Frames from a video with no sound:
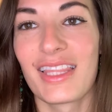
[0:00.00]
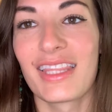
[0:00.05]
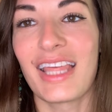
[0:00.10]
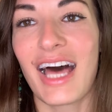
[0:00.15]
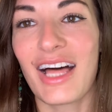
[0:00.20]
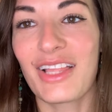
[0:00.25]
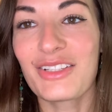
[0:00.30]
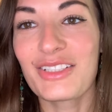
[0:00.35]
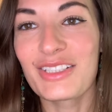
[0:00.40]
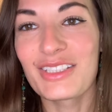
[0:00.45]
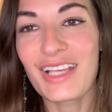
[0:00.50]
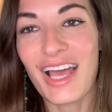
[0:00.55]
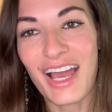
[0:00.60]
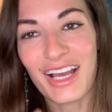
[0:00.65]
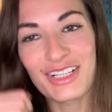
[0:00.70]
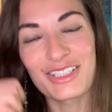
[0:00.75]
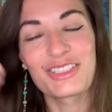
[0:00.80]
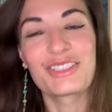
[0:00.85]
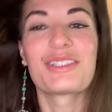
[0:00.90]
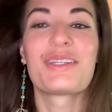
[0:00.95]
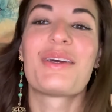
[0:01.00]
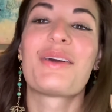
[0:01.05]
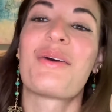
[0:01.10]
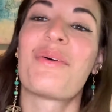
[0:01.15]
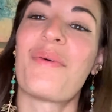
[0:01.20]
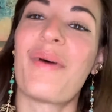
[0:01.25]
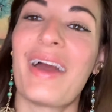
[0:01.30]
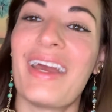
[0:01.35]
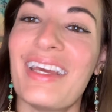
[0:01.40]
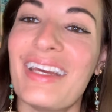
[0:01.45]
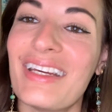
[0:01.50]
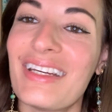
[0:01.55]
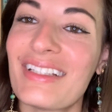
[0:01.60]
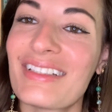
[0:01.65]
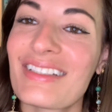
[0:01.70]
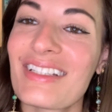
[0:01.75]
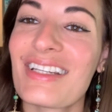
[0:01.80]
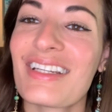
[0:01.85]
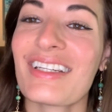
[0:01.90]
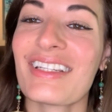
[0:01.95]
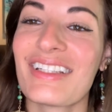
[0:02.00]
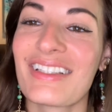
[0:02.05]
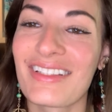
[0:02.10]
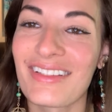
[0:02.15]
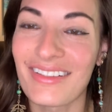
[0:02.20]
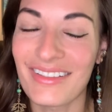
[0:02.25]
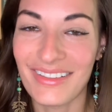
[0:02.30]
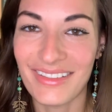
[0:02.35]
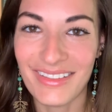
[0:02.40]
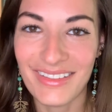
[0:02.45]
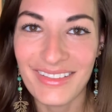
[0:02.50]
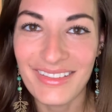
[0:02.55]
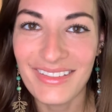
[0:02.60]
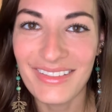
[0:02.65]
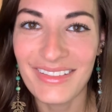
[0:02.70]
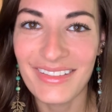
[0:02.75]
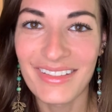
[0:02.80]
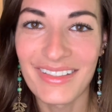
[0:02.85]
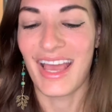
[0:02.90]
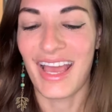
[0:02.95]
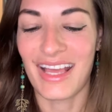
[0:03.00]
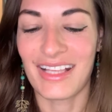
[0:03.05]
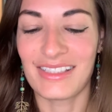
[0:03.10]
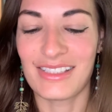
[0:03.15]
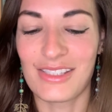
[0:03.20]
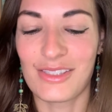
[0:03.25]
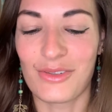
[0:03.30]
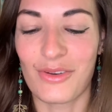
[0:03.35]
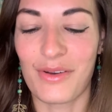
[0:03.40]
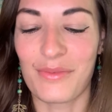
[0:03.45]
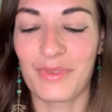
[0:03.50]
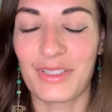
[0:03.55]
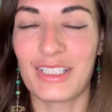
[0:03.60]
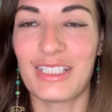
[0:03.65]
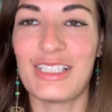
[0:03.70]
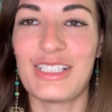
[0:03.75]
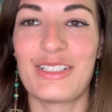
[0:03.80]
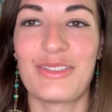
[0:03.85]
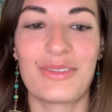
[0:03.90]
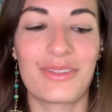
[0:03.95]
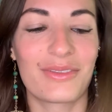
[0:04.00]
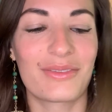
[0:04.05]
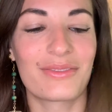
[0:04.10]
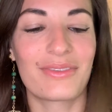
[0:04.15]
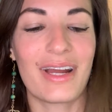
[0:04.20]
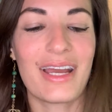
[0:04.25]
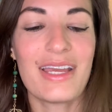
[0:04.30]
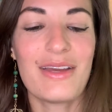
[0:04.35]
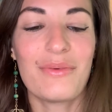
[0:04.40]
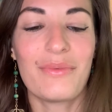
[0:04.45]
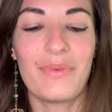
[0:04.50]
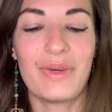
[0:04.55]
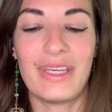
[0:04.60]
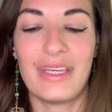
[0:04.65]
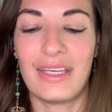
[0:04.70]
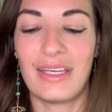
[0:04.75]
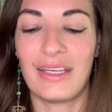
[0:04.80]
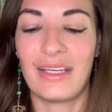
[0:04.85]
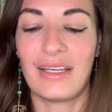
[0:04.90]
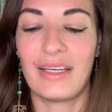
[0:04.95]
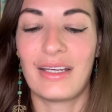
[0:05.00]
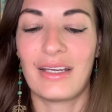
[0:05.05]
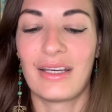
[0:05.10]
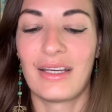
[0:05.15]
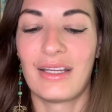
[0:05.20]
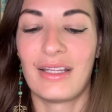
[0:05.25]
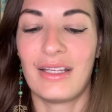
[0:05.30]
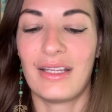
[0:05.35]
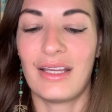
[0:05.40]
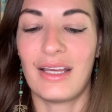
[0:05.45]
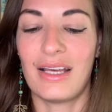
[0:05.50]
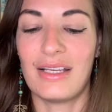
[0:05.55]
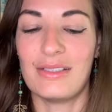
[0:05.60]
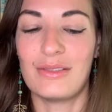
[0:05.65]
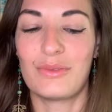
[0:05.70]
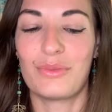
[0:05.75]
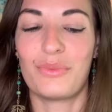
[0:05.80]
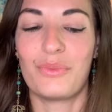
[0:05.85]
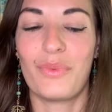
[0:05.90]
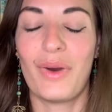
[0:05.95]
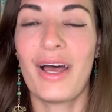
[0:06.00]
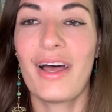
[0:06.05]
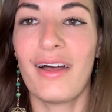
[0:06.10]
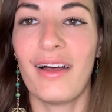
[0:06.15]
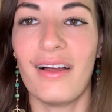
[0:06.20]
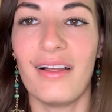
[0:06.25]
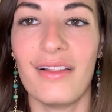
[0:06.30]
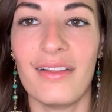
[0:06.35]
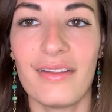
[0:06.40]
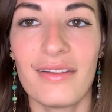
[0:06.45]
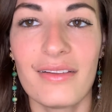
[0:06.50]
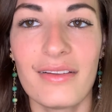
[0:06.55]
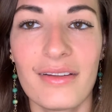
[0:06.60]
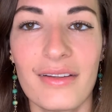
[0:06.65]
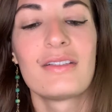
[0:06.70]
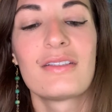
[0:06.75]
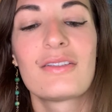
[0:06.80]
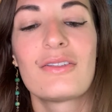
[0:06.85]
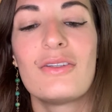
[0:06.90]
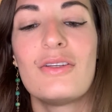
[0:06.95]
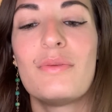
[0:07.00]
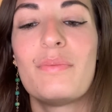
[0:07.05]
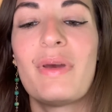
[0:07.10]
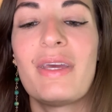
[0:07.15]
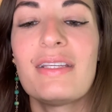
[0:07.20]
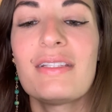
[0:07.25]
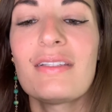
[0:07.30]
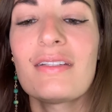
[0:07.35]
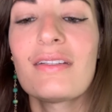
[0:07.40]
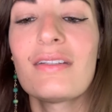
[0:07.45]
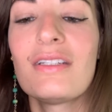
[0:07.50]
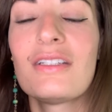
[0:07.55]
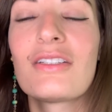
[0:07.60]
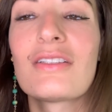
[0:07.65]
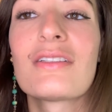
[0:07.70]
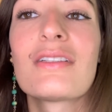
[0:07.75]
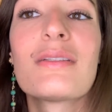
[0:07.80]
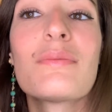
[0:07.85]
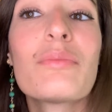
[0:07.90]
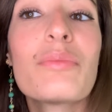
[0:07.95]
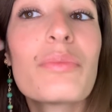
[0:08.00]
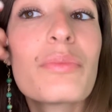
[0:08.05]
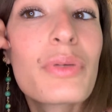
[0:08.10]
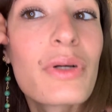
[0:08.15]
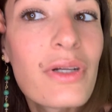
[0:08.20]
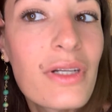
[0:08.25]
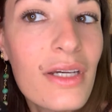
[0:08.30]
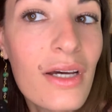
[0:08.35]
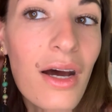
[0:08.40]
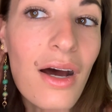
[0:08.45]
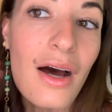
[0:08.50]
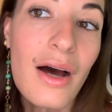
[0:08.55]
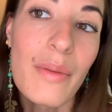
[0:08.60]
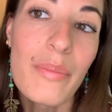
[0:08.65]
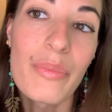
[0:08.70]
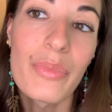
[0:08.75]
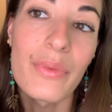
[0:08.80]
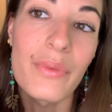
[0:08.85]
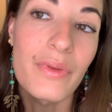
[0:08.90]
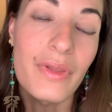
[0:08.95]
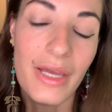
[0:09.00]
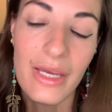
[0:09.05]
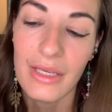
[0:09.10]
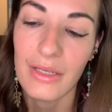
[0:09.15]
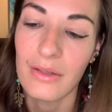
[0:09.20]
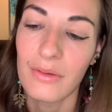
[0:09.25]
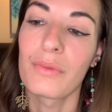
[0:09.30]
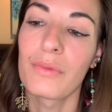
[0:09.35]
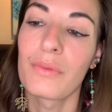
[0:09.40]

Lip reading: That looks actually quite good. And so I'm gonna do the right wing as well. So you basically just put it up like